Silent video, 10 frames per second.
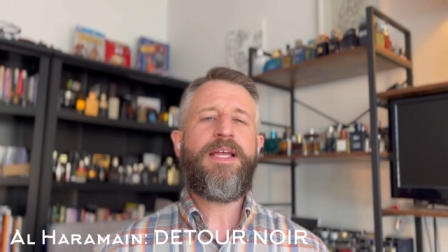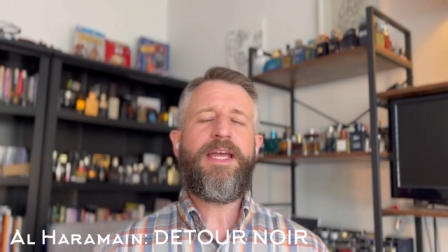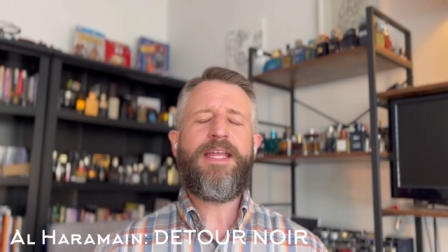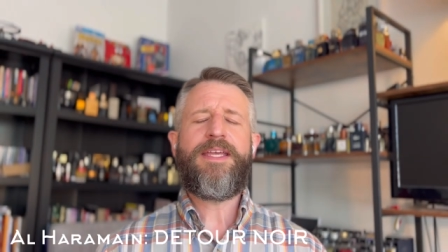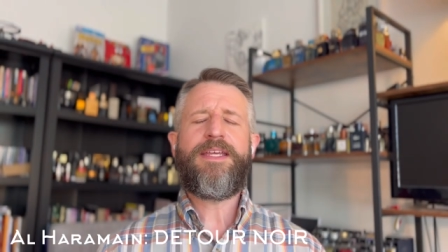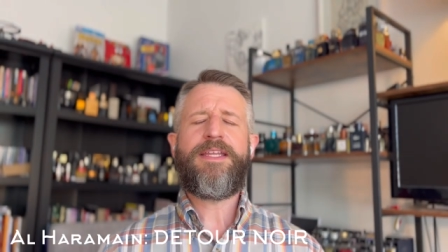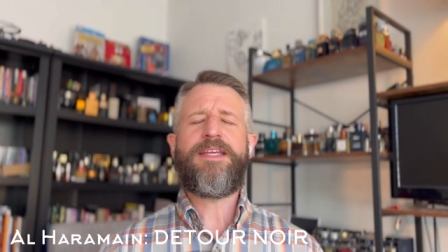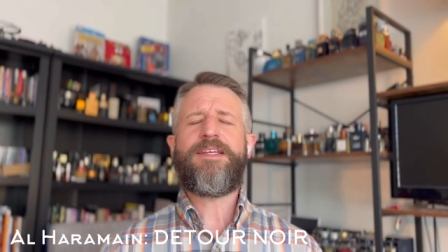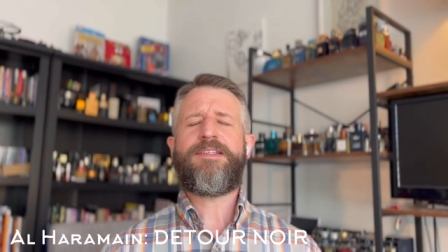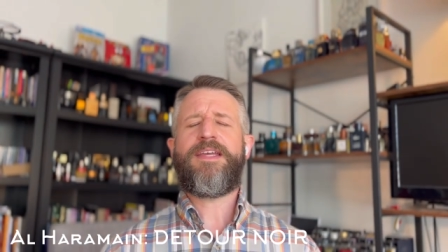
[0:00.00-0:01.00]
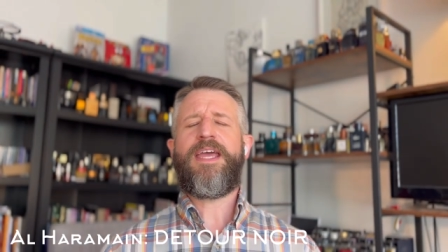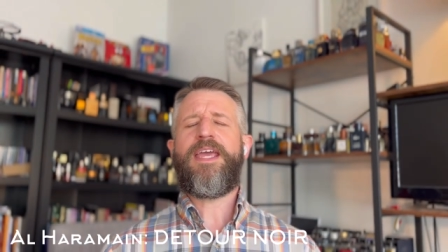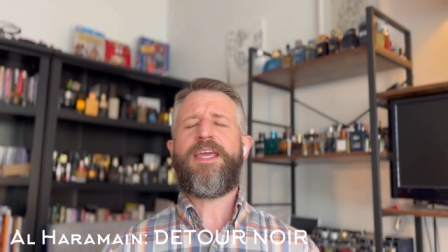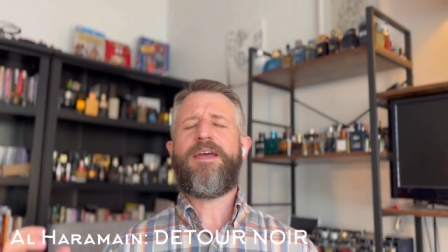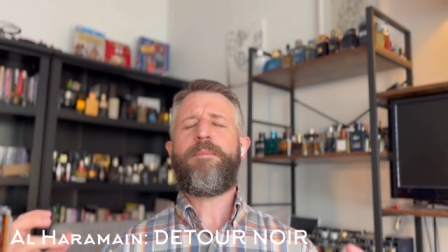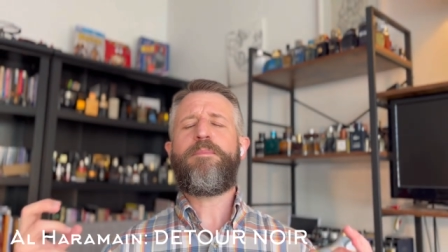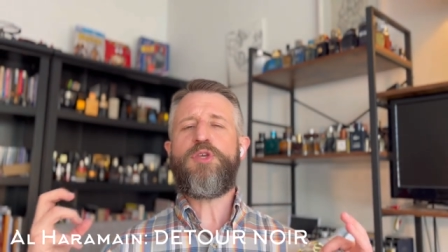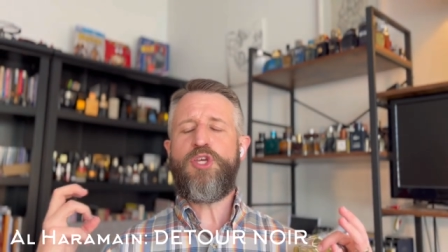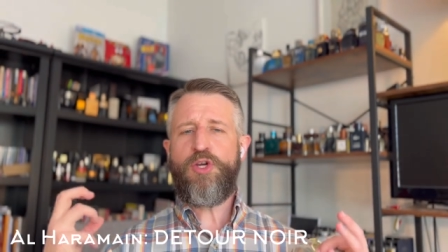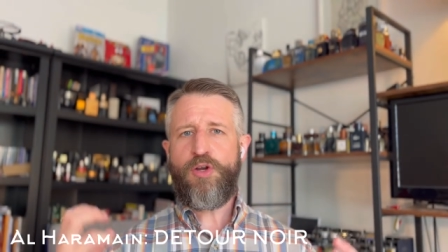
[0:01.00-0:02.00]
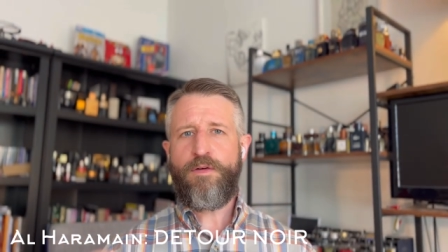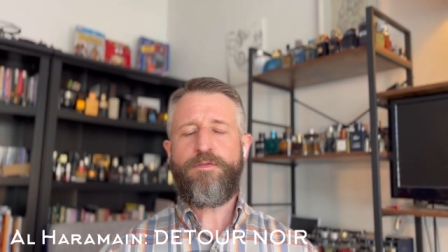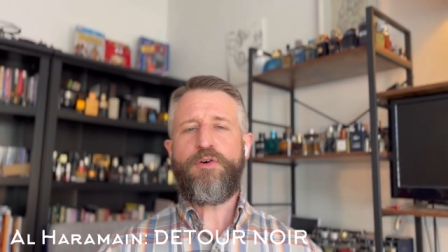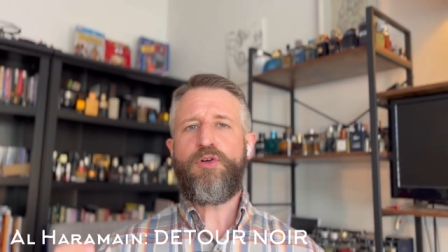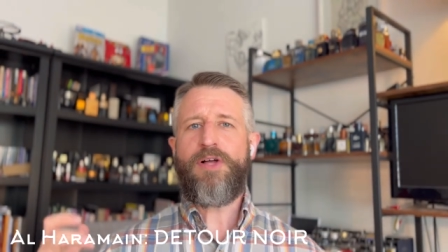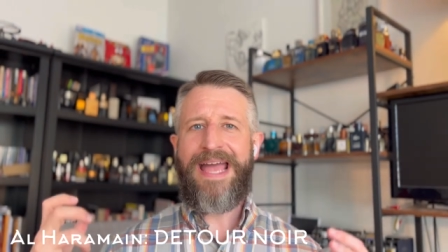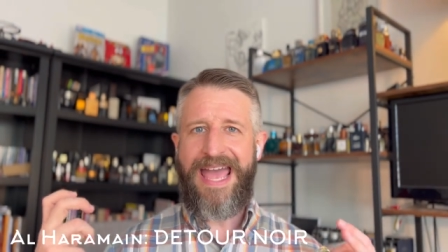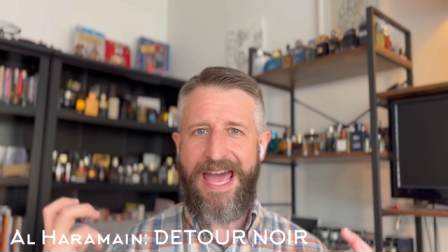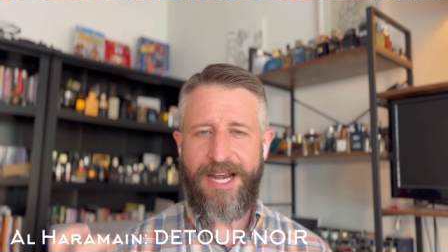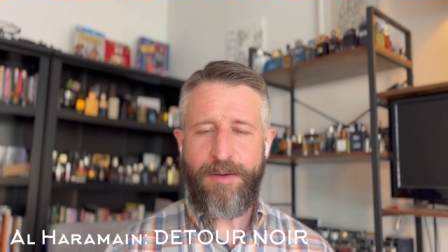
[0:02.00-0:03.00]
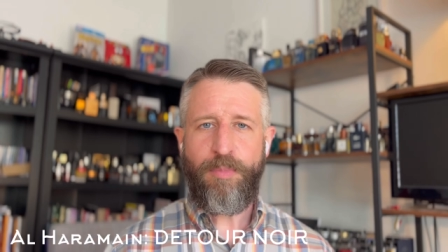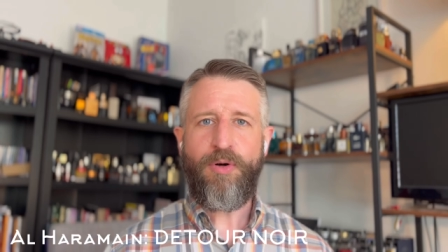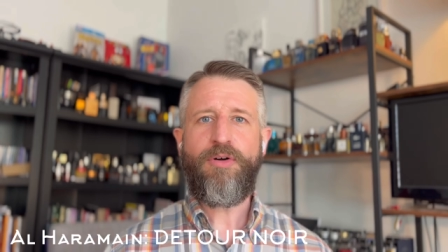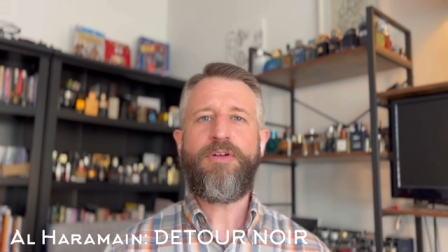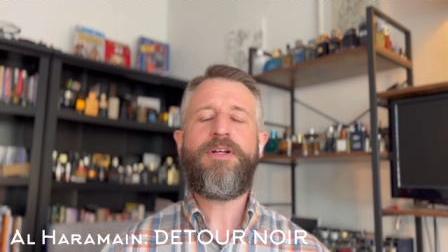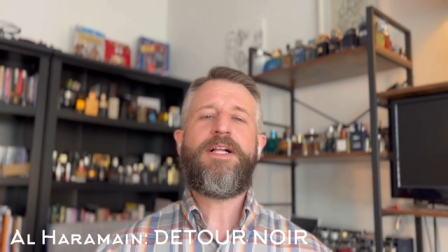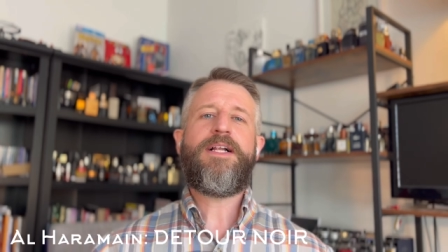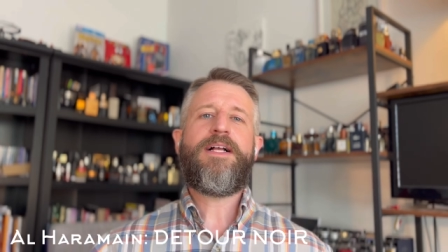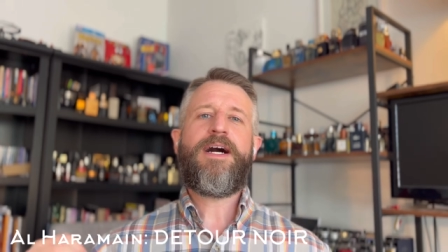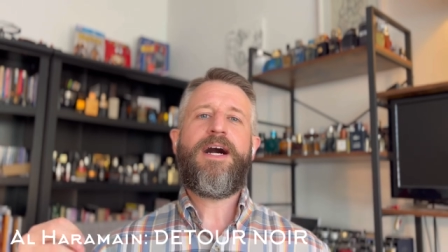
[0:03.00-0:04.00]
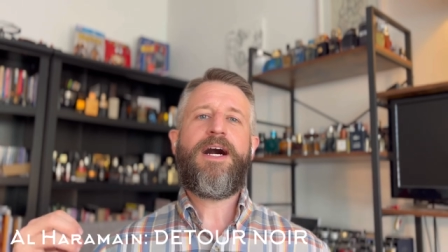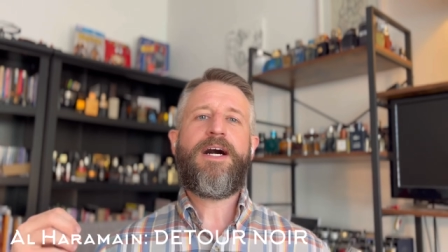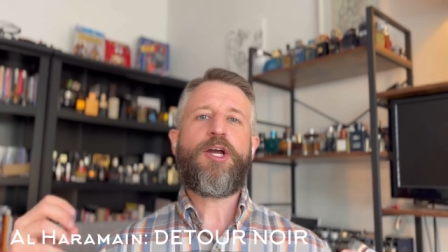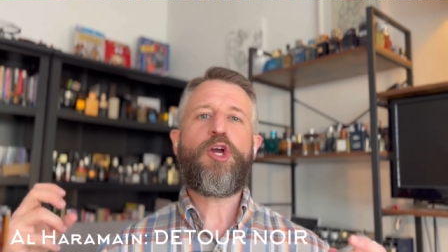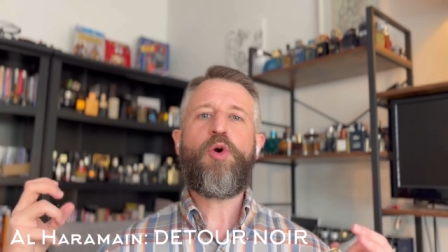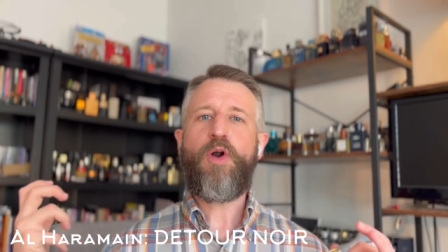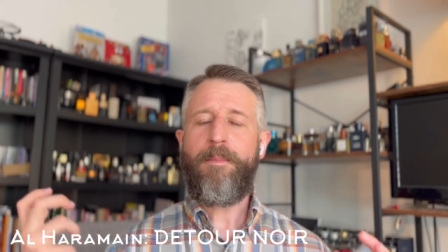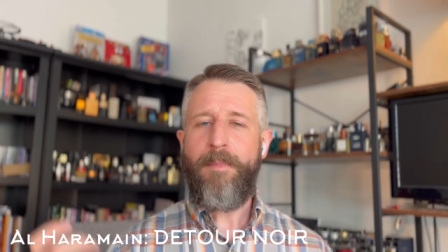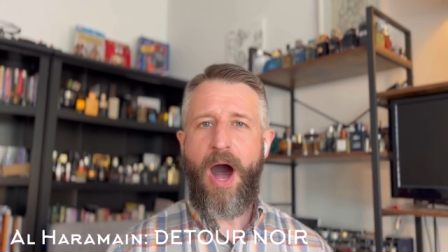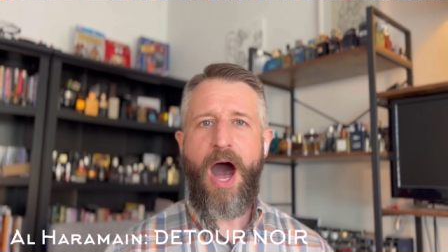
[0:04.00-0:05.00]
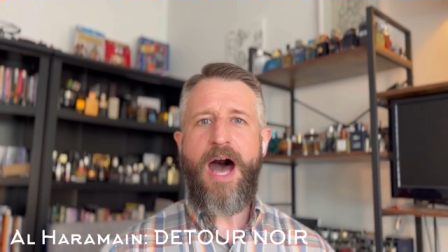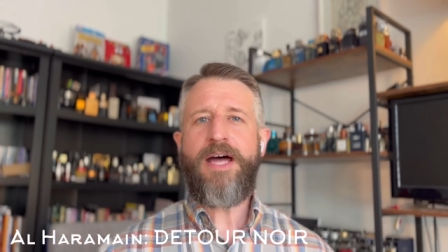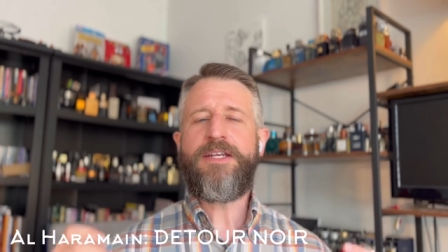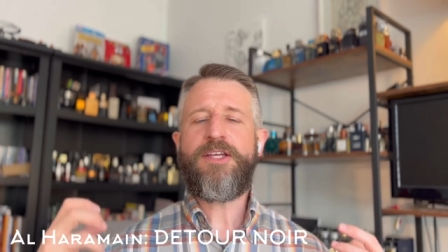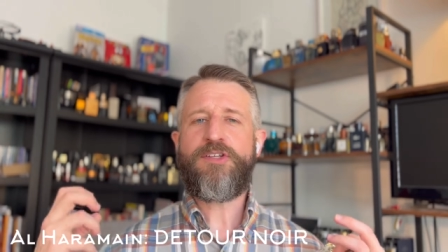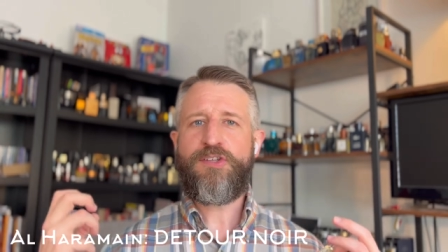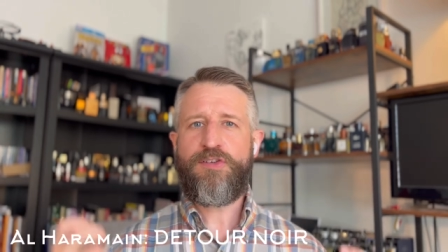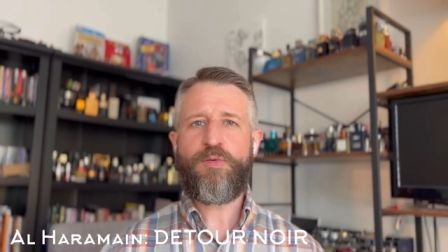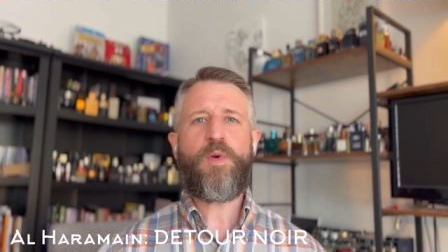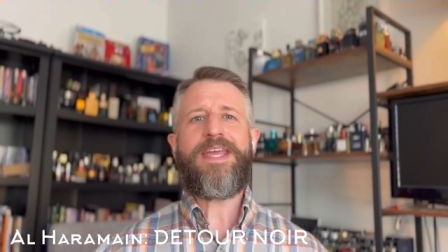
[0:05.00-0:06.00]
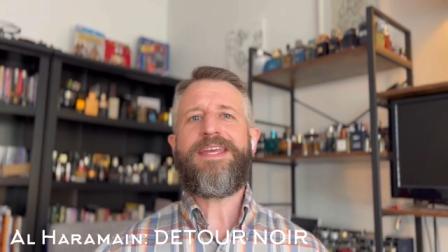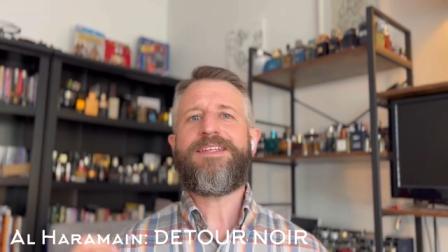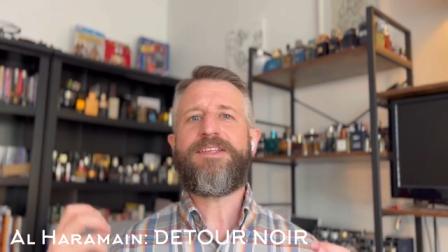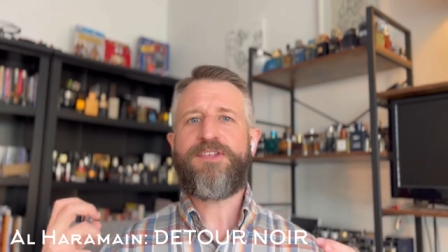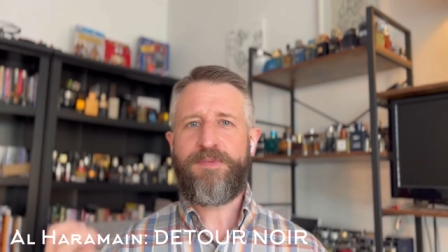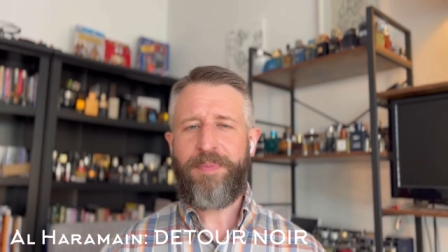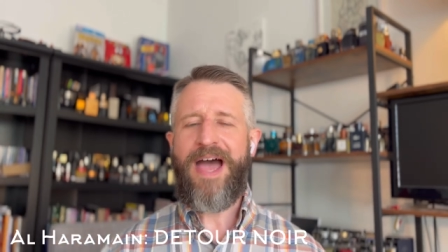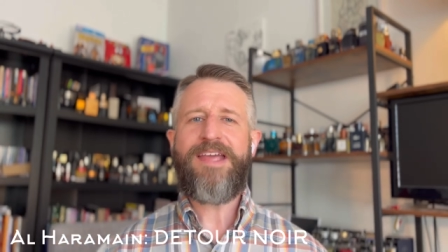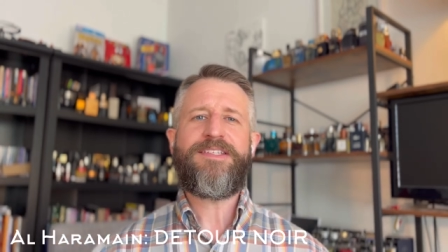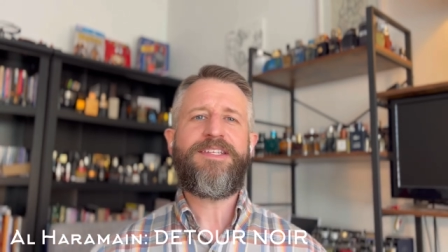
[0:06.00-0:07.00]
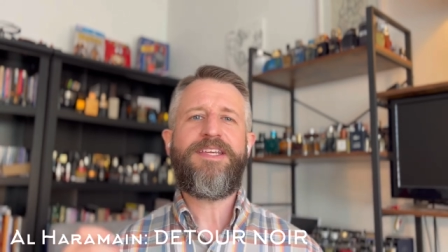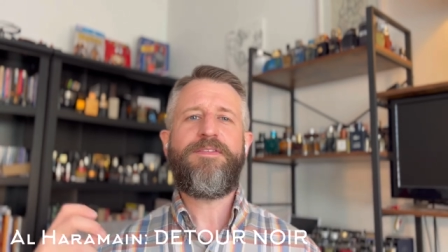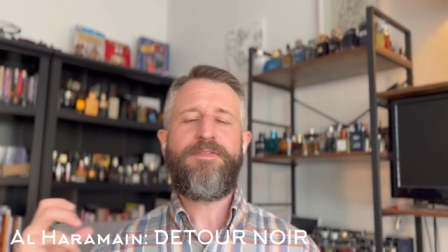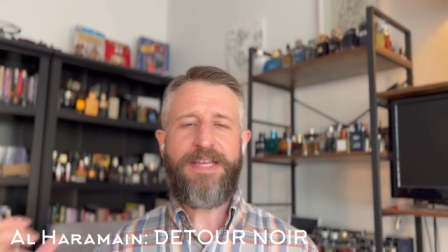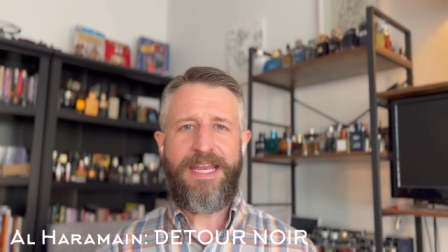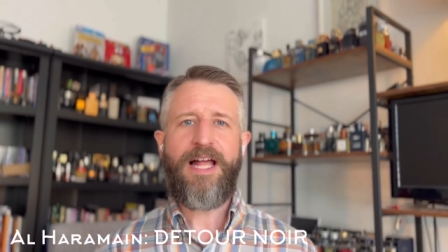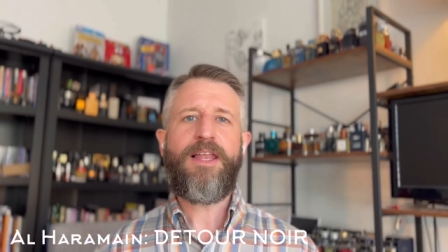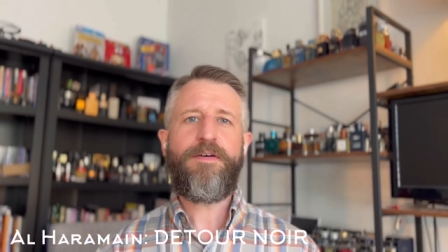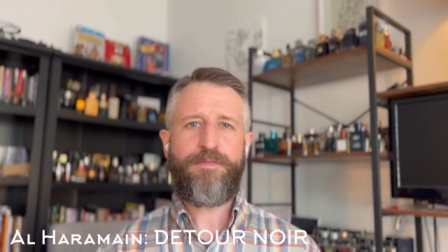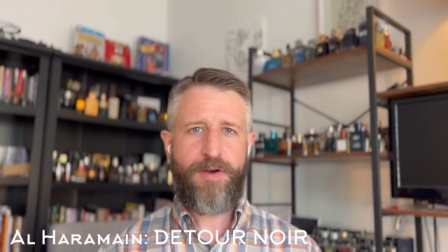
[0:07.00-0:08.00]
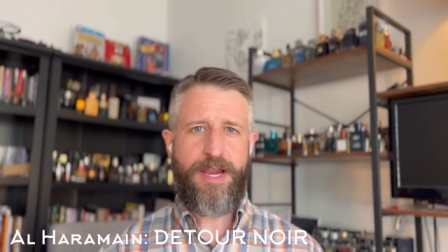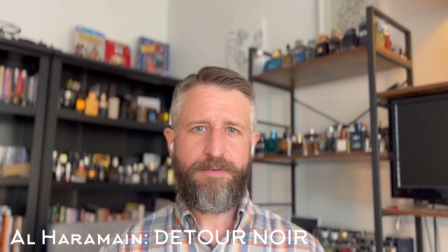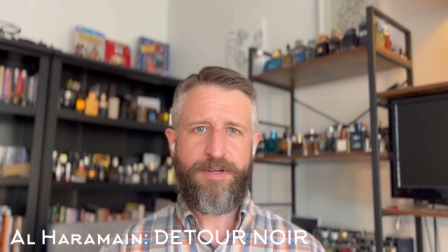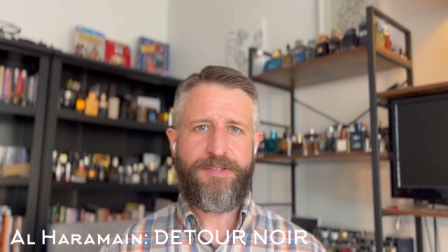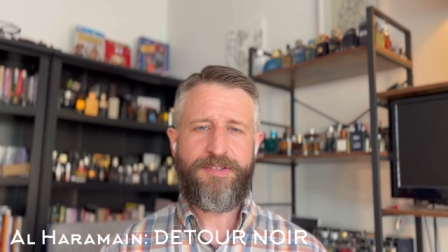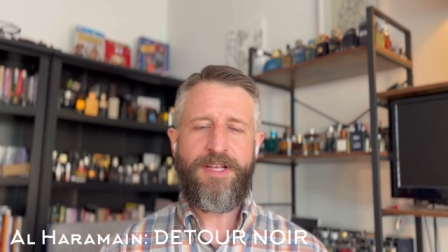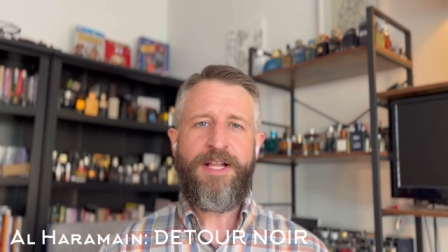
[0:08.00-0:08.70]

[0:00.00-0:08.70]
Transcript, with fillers: and it is a beautiful, edible, uh, gourmand, sweet, spicy vanilla fragrance.